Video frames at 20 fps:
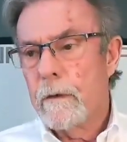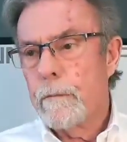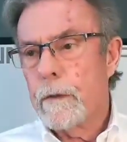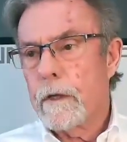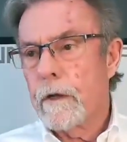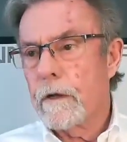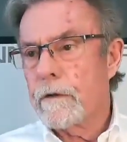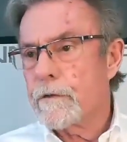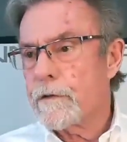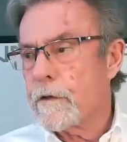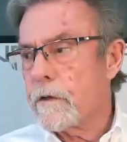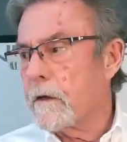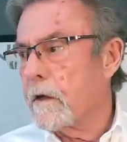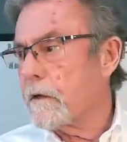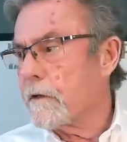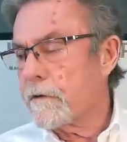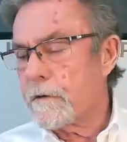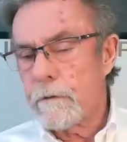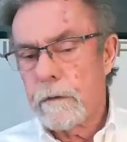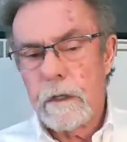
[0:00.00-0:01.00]
because you
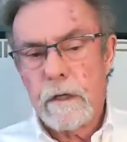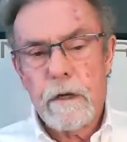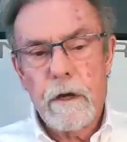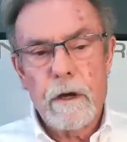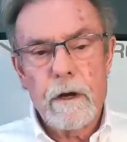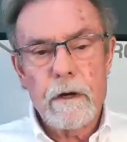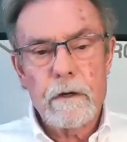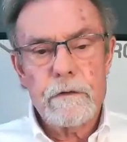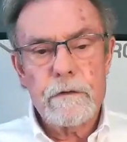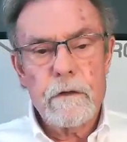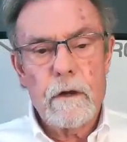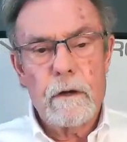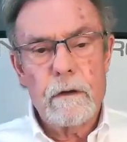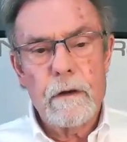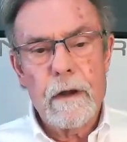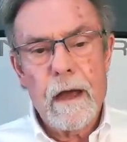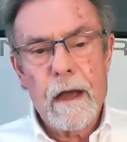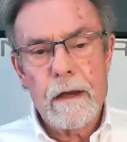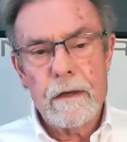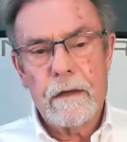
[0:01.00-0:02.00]
know, street cars
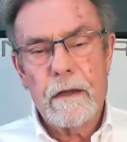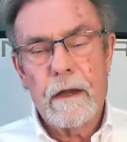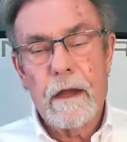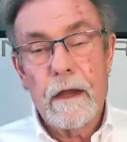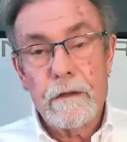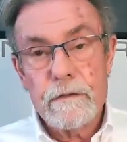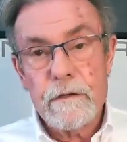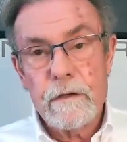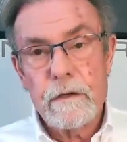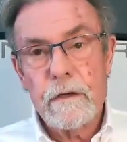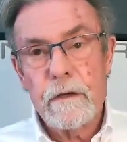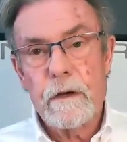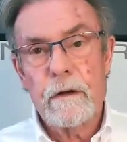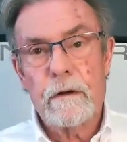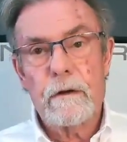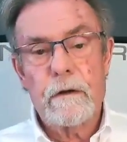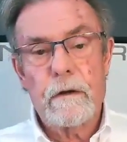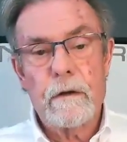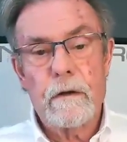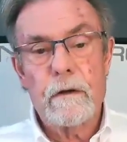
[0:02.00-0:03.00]
are not
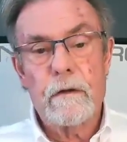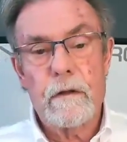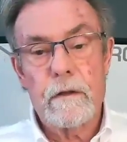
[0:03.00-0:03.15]
engineered